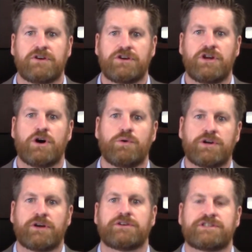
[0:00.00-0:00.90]
know
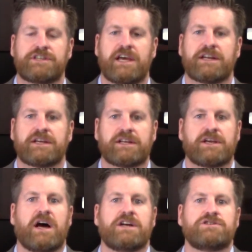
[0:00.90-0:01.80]
and understand and can
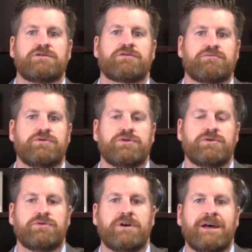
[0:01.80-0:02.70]
guide you
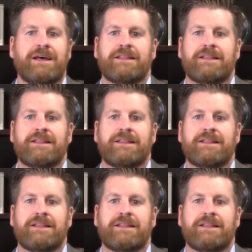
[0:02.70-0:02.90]
through,